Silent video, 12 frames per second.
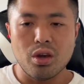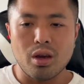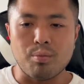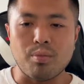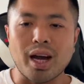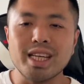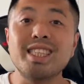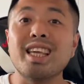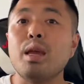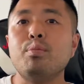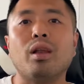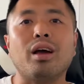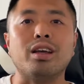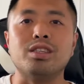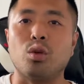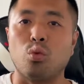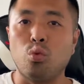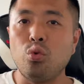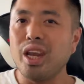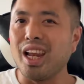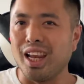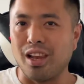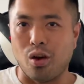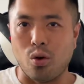My Sableye is really
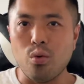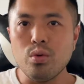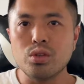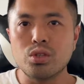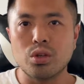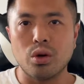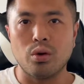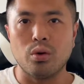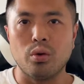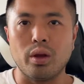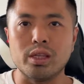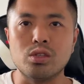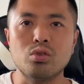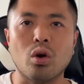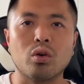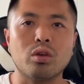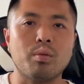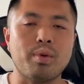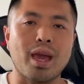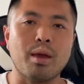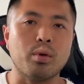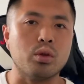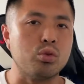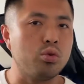low, so it's not going to be
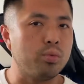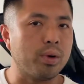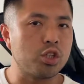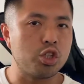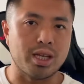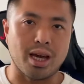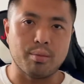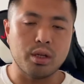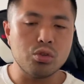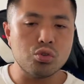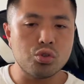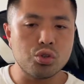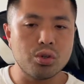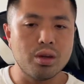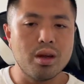able to do much damage.